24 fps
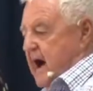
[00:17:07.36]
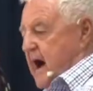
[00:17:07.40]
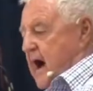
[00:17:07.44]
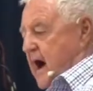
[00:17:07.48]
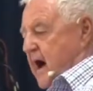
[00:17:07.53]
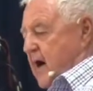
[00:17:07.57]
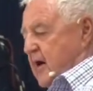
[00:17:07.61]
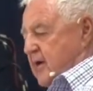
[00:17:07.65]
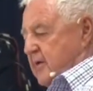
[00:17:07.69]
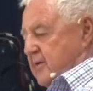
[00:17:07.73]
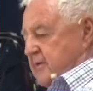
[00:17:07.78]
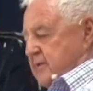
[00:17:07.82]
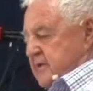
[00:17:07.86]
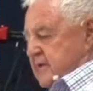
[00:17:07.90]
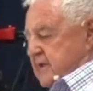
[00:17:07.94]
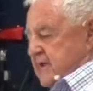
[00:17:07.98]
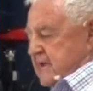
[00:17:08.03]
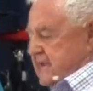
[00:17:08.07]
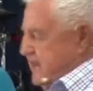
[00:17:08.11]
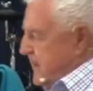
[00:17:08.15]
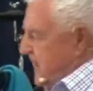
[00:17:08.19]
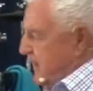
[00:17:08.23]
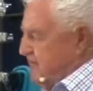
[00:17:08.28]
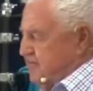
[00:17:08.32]
Oh,
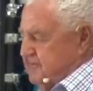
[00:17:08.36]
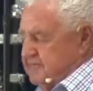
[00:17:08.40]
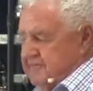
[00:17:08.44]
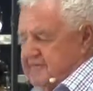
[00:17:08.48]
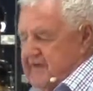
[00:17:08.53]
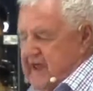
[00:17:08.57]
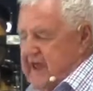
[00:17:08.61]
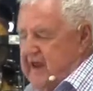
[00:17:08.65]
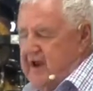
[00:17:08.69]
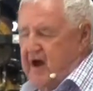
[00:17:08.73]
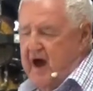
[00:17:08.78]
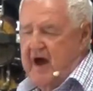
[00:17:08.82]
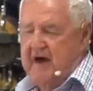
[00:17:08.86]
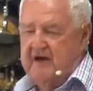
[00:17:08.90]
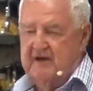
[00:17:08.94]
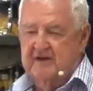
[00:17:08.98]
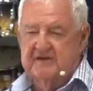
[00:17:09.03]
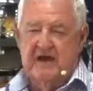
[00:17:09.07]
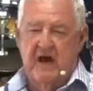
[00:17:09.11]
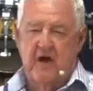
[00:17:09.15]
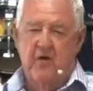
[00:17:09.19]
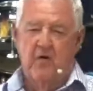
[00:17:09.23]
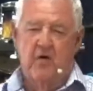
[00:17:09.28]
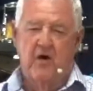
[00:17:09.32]
man, I
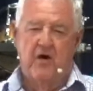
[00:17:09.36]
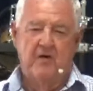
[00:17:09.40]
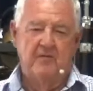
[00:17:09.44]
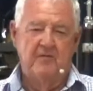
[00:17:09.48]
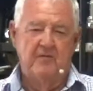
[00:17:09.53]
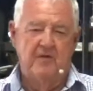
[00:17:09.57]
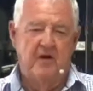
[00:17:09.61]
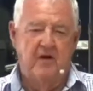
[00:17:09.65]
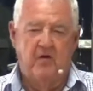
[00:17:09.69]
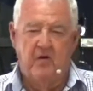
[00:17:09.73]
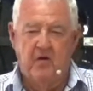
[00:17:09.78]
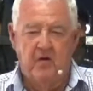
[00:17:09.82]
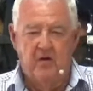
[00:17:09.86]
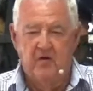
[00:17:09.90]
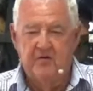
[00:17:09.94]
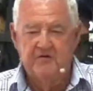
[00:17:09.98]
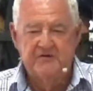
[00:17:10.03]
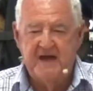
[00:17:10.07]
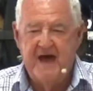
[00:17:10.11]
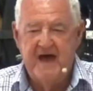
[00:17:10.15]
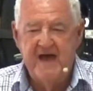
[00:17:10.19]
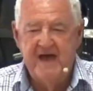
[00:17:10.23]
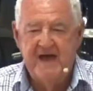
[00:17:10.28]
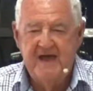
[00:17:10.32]
could go on all
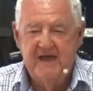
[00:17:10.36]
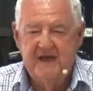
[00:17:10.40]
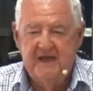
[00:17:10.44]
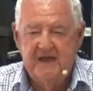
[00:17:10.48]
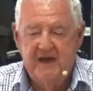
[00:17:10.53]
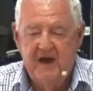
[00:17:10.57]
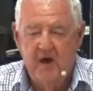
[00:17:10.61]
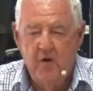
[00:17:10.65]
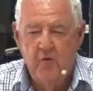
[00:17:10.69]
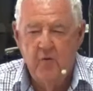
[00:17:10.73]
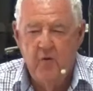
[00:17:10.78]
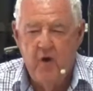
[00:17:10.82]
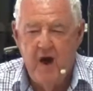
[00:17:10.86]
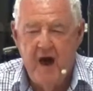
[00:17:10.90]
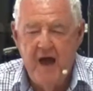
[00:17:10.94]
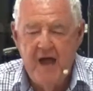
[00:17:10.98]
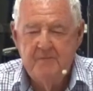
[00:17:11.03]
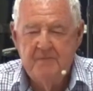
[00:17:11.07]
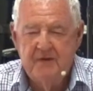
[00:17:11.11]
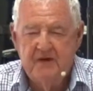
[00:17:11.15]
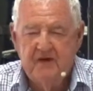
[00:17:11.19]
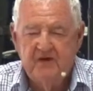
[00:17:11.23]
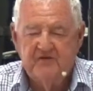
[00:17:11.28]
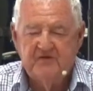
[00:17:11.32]
day. You know
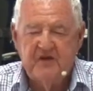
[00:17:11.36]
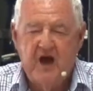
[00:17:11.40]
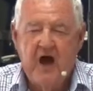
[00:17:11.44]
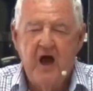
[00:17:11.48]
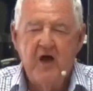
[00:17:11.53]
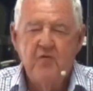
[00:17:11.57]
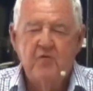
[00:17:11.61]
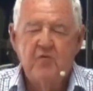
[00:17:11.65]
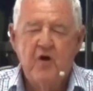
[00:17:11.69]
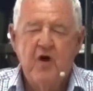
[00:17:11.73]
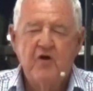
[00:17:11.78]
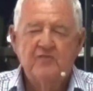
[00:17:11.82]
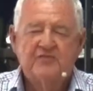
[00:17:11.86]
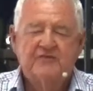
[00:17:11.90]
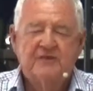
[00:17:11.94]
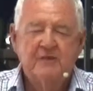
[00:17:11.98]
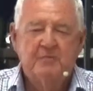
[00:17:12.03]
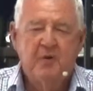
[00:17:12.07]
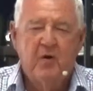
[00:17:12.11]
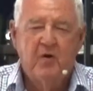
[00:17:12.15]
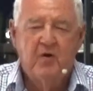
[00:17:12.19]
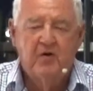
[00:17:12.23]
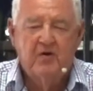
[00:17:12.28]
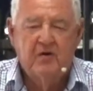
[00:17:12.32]
why? Because I wrote the
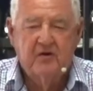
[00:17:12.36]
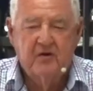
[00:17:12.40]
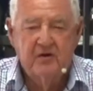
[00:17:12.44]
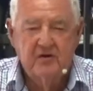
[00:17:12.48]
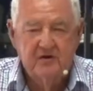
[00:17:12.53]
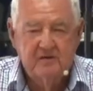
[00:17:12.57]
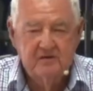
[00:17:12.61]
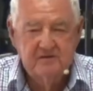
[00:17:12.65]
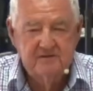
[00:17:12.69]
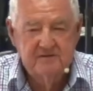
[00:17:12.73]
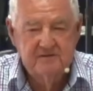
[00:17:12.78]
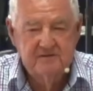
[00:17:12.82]
book.